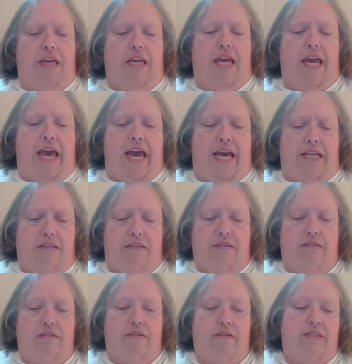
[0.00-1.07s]
Yes,
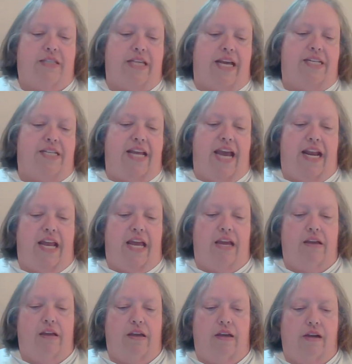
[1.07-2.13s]
said Danny
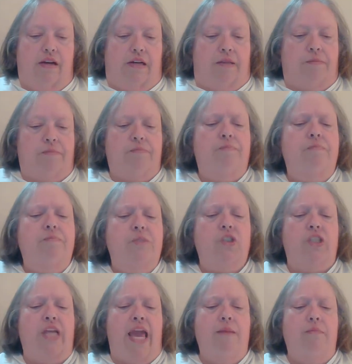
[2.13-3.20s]

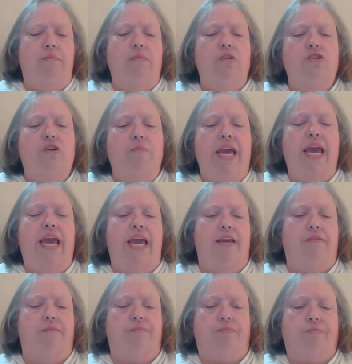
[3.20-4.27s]
seems to me
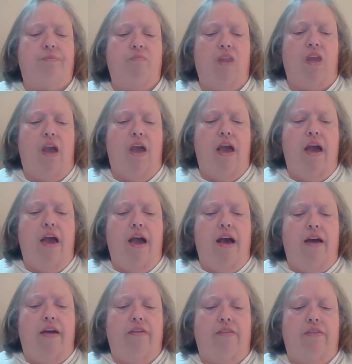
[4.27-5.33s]

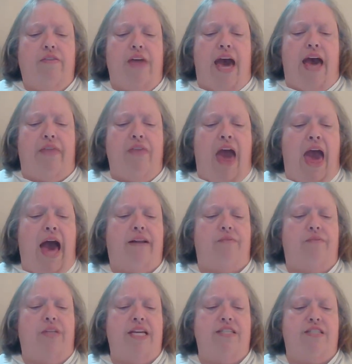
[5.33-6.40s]
that that
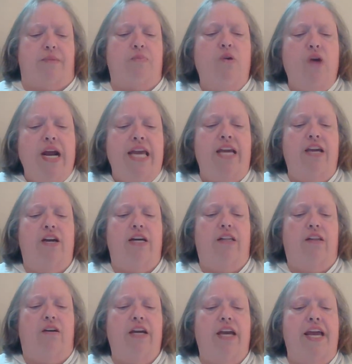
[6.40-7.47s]
is a pretty good
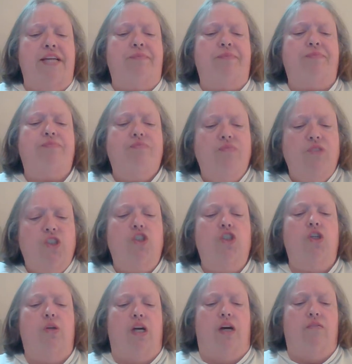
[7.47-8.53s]
looking
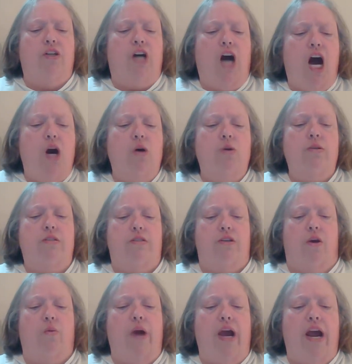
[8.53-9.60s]
suit of clothes
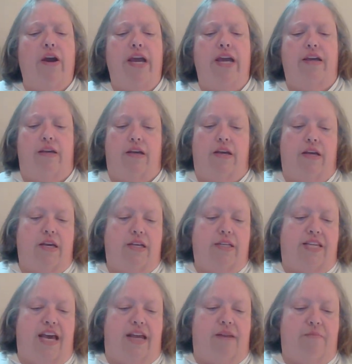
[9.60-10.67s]
you're wearing,
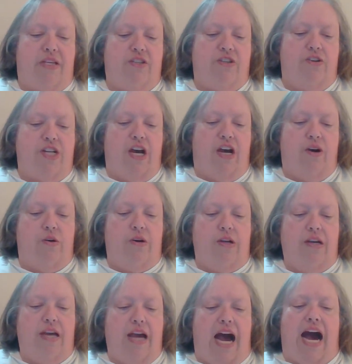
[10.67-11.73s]
said Mr. Toad,
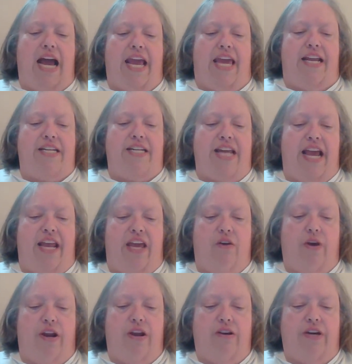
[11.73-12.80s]
eyeing Danny
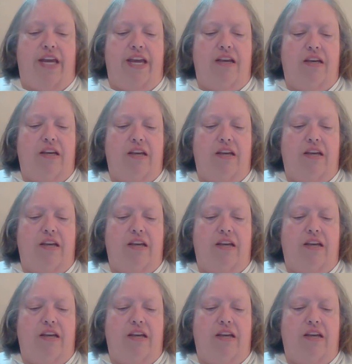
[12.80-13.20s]
critically.